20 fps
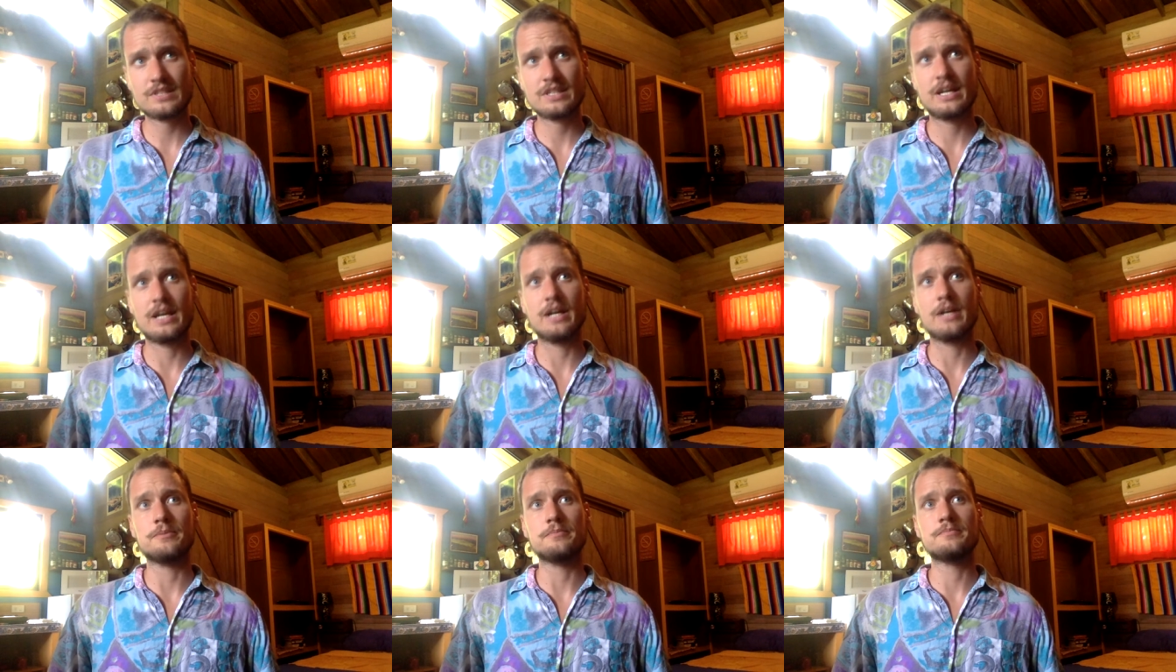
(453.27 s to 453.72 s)

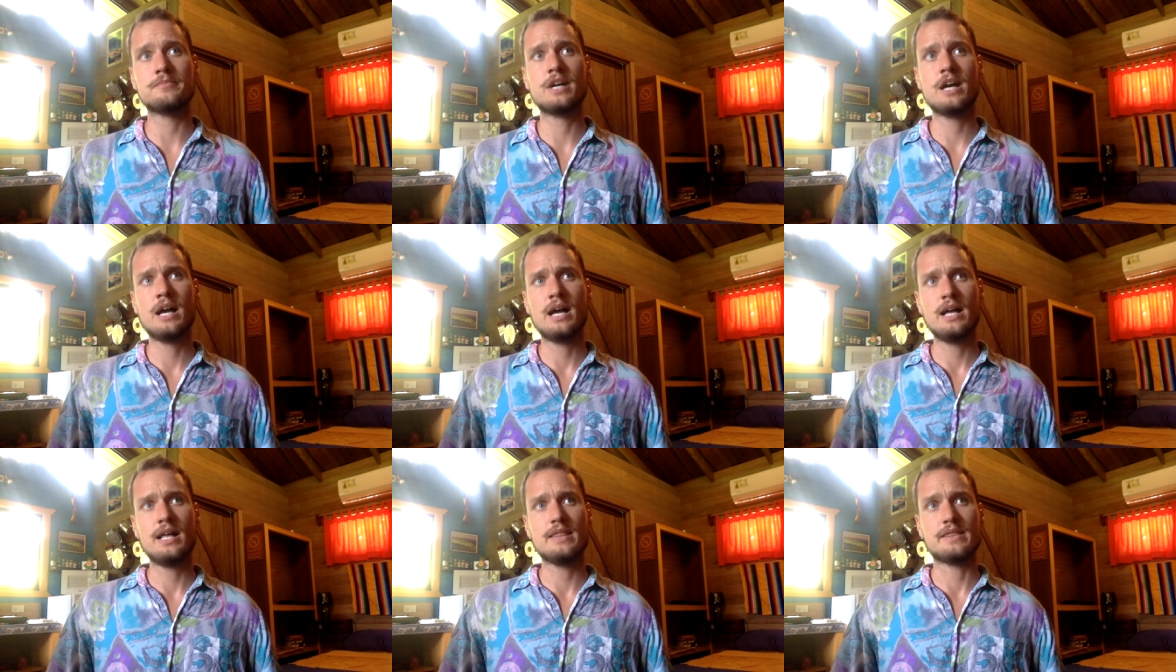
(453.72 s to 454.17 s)
Um,
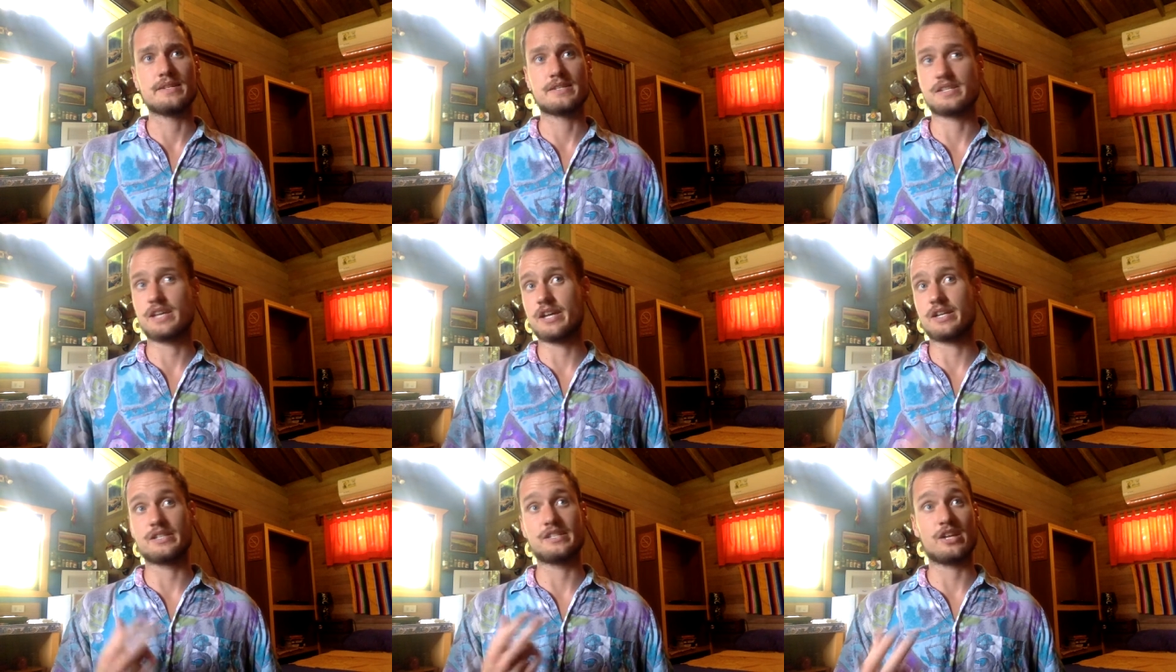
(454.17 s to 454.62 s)
the
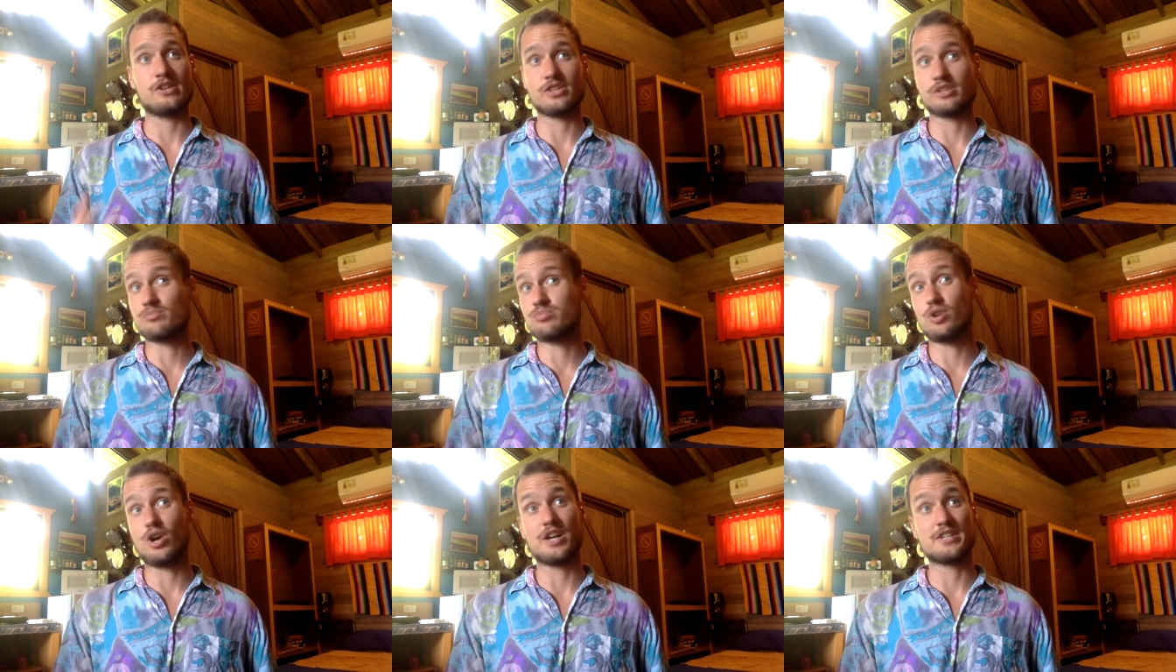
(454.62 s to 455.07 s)

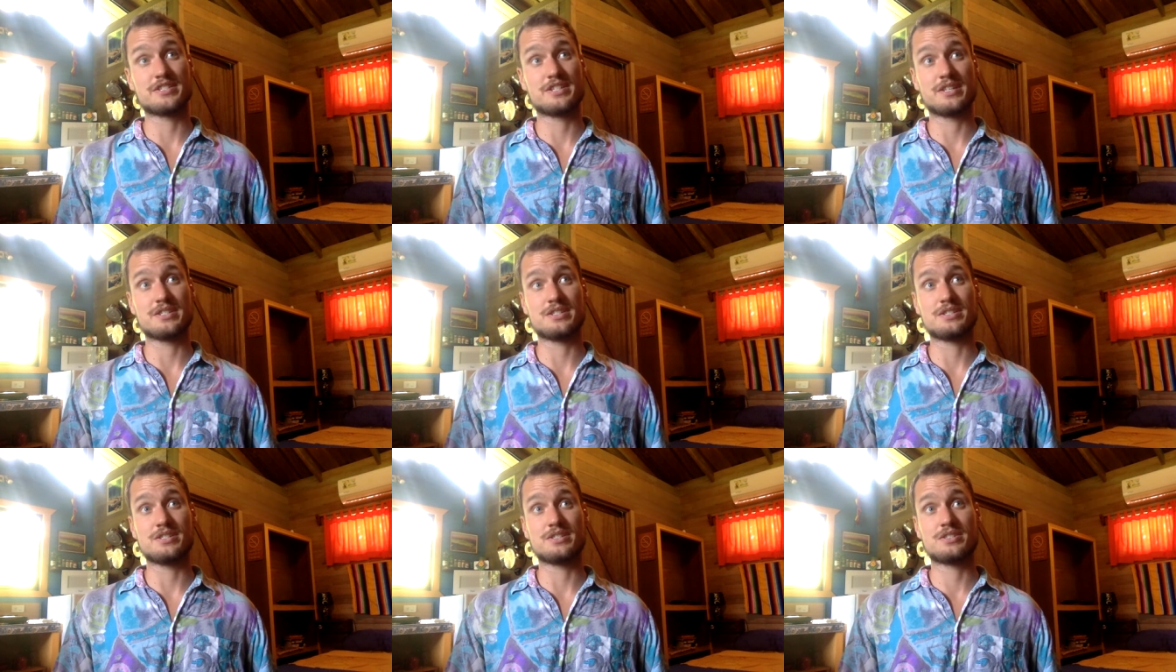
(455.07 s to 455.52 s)
psychedelic
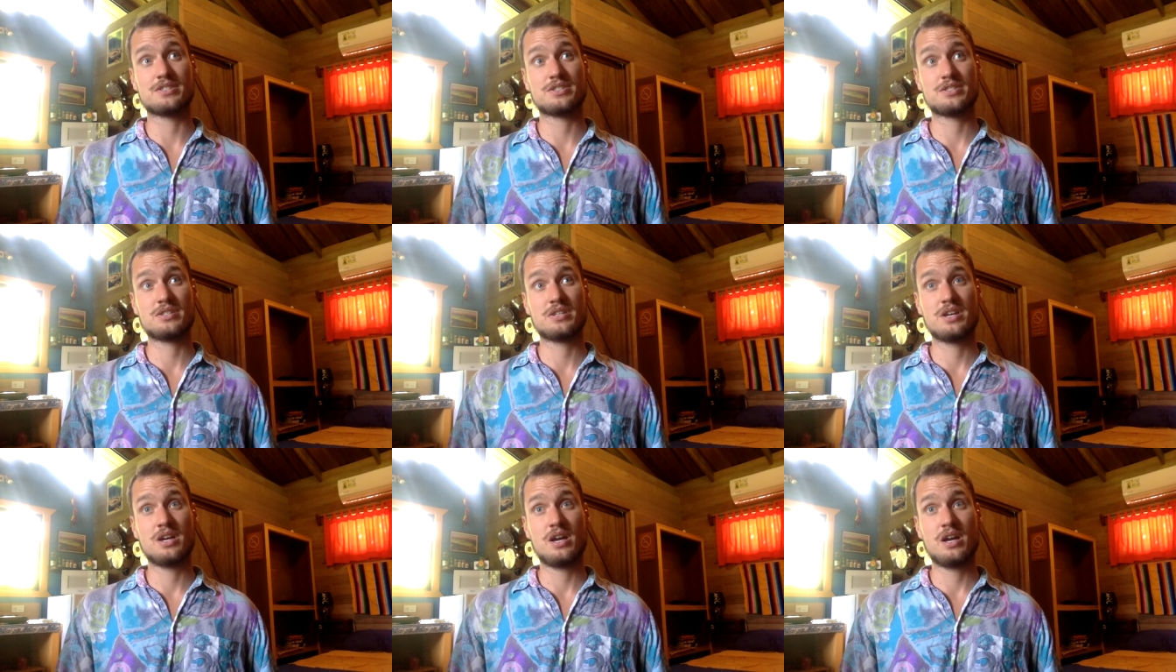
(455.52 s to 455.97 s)
processes